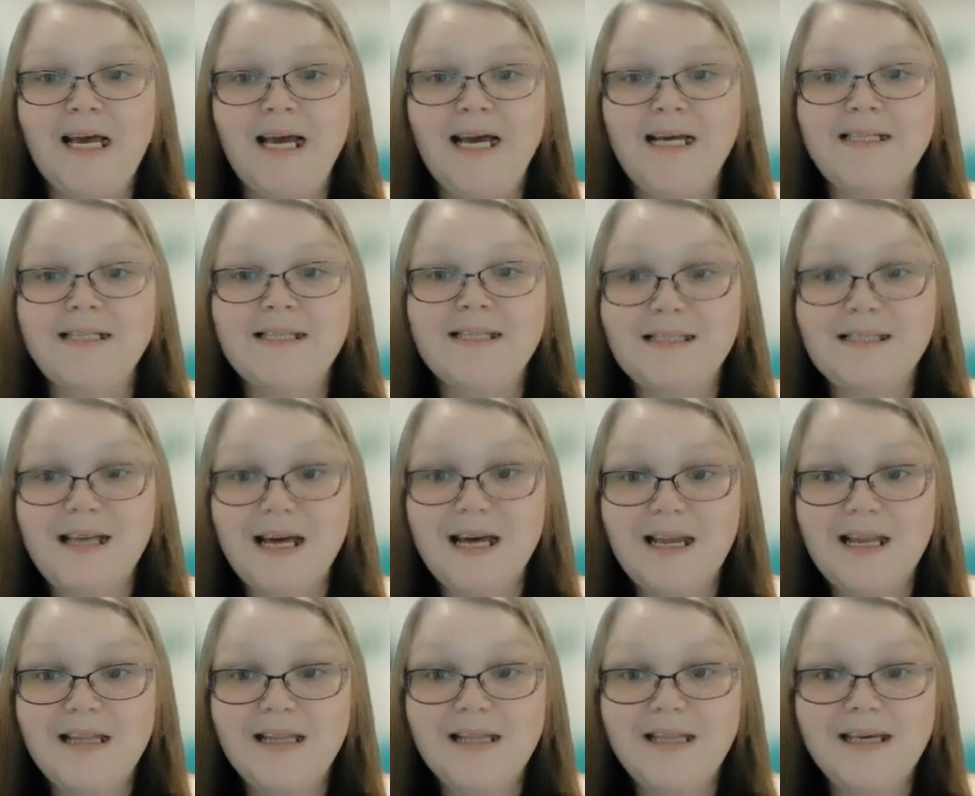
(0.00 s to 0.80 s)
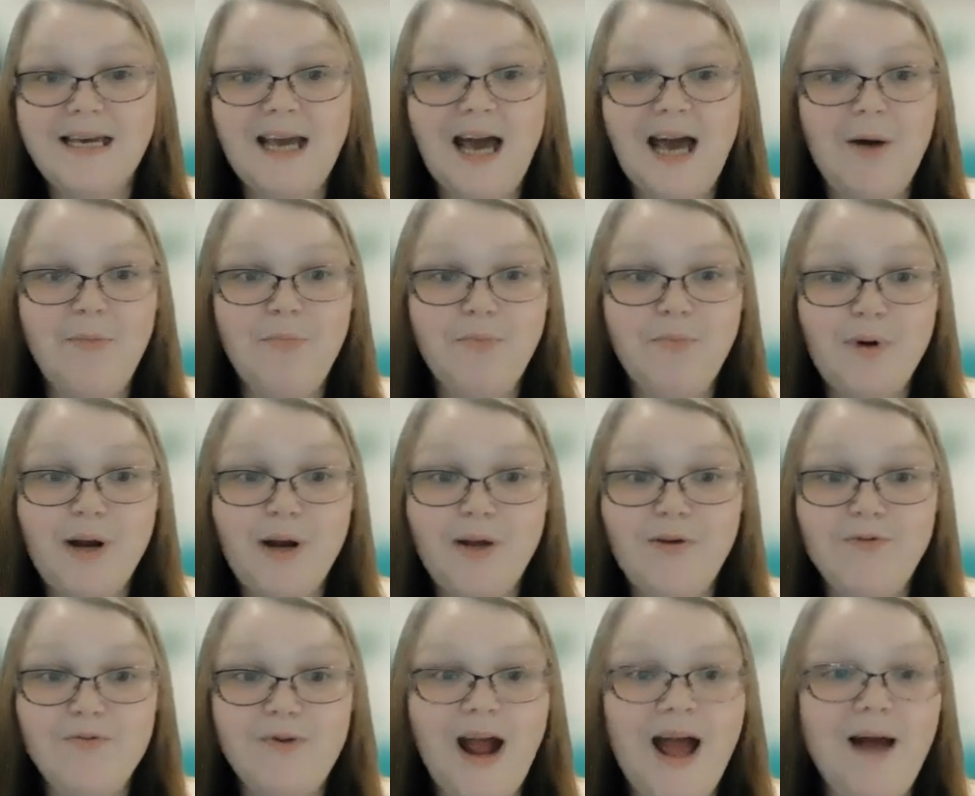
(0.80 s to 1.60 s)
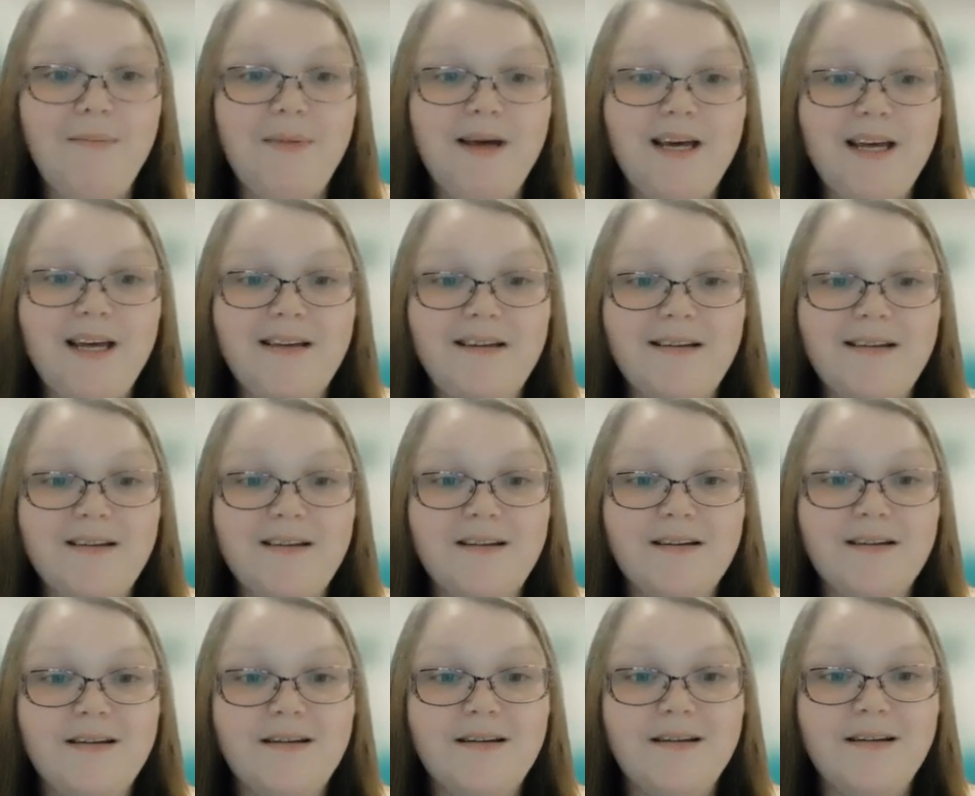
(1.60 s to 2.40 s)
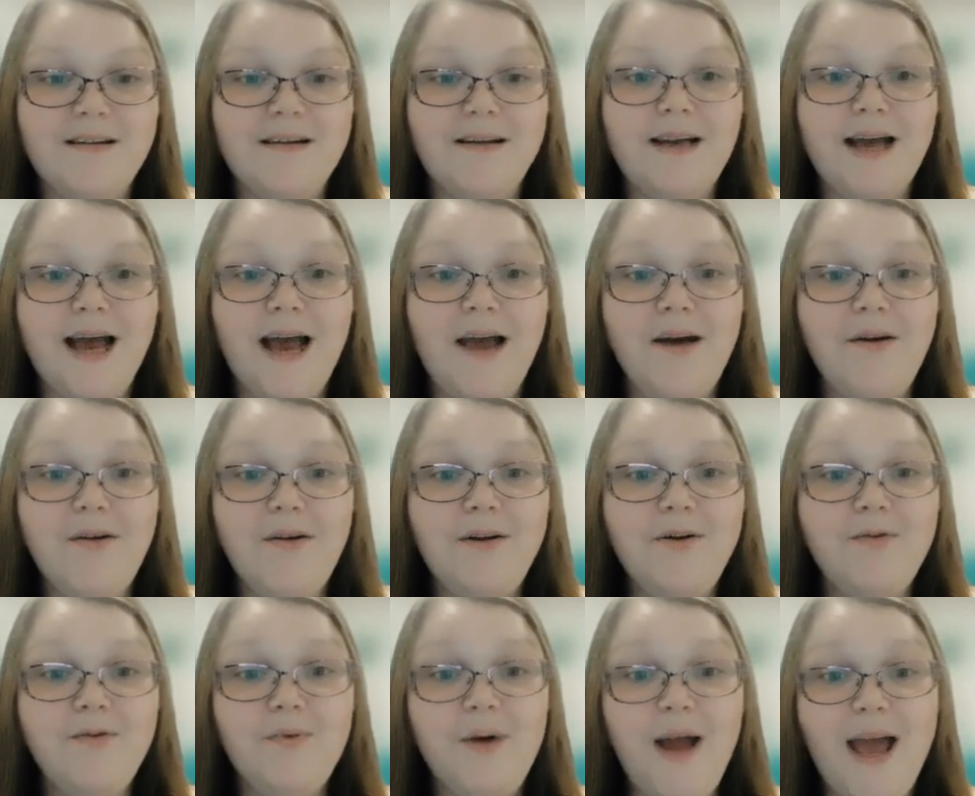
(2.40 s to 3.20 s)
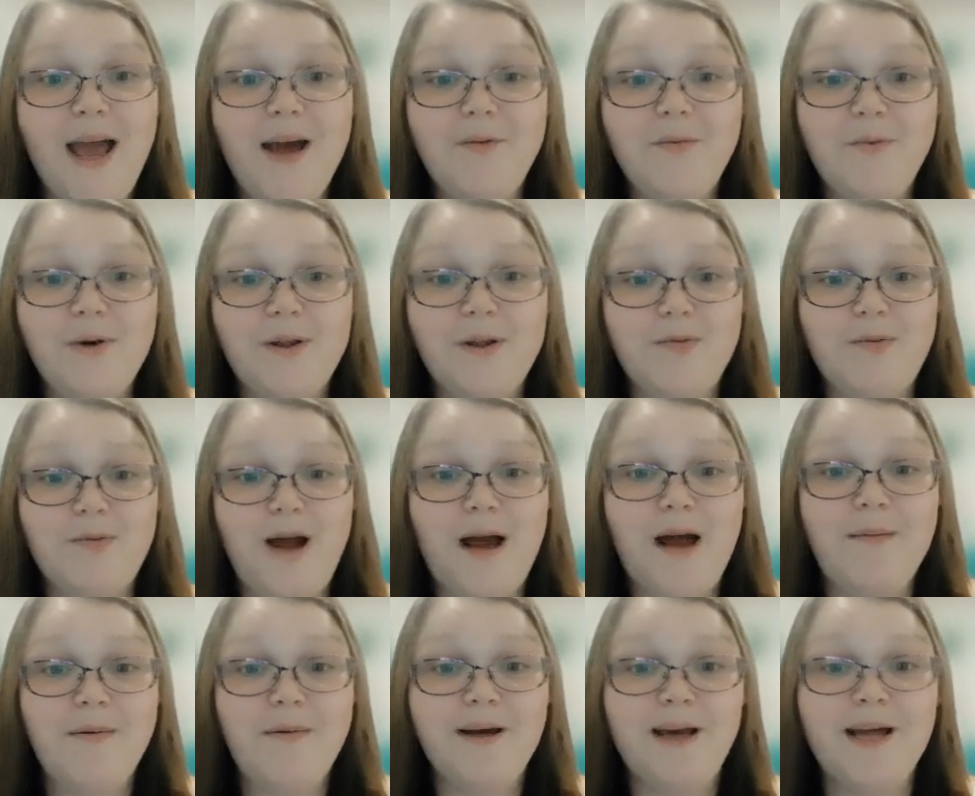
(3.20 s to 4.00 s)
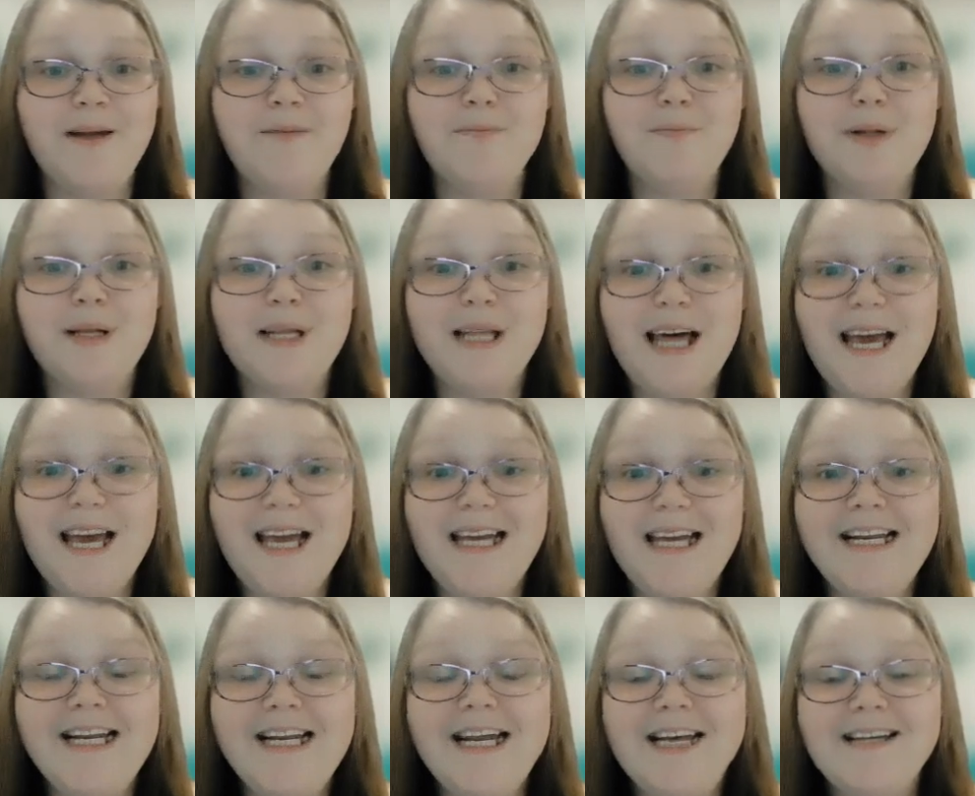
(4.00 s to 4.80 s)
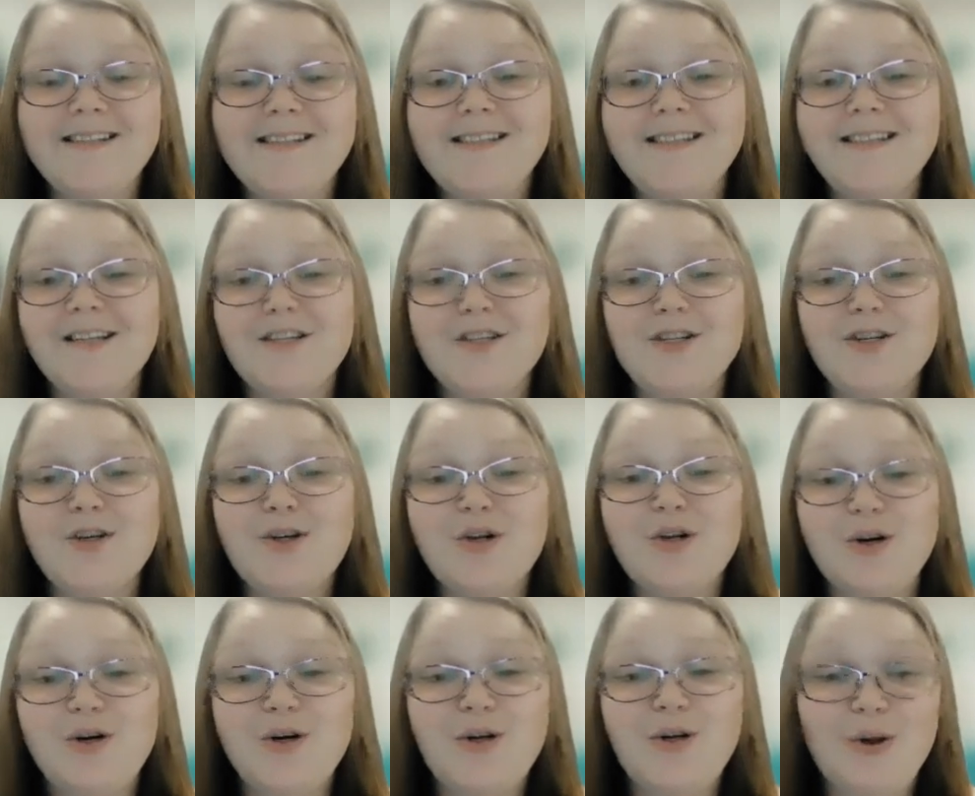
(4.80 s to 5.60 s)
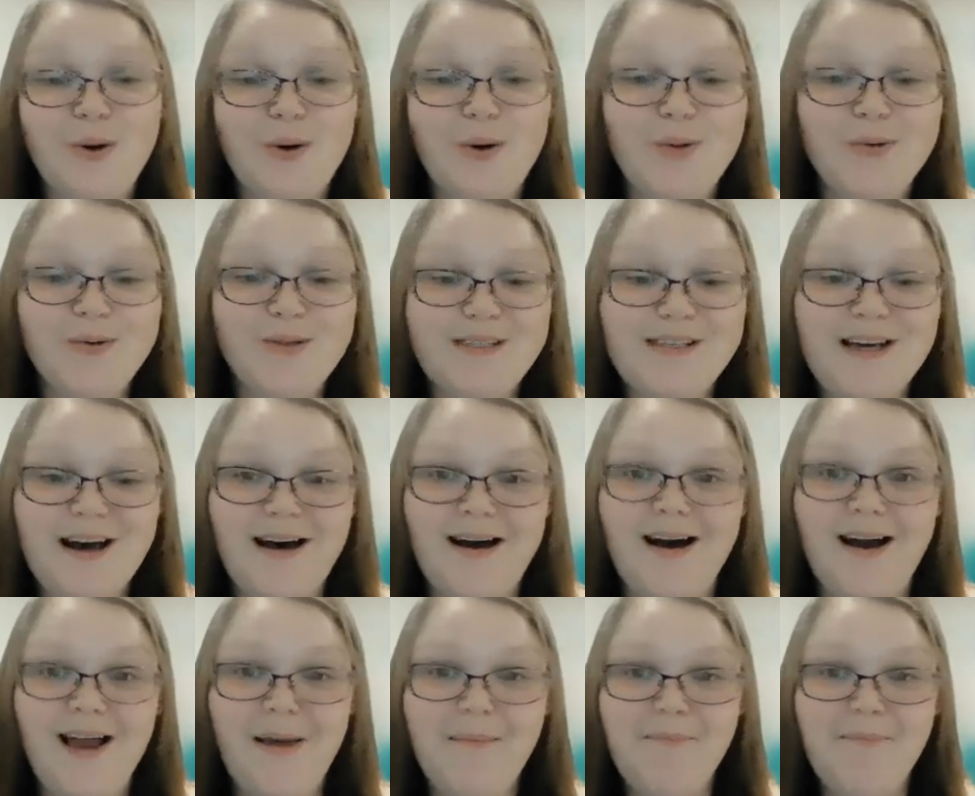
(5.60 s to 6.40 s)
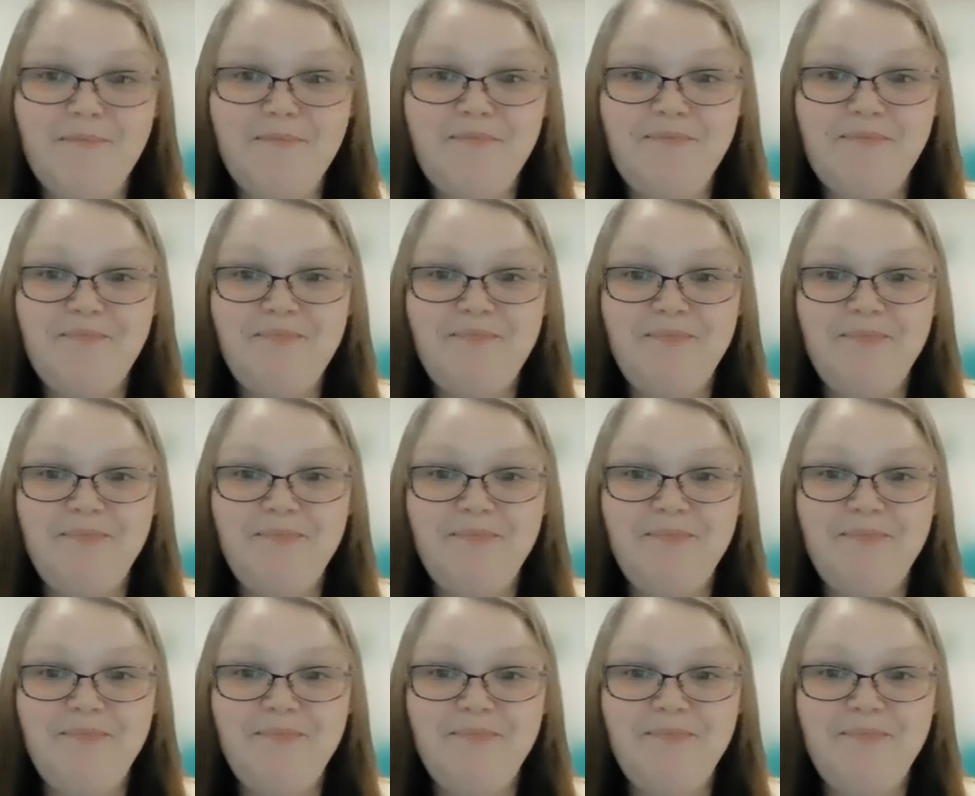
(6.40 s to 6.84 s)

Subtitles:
And suddenly, up ran Rabbit. Coyote ran with Rabbit and played and had such a good old time.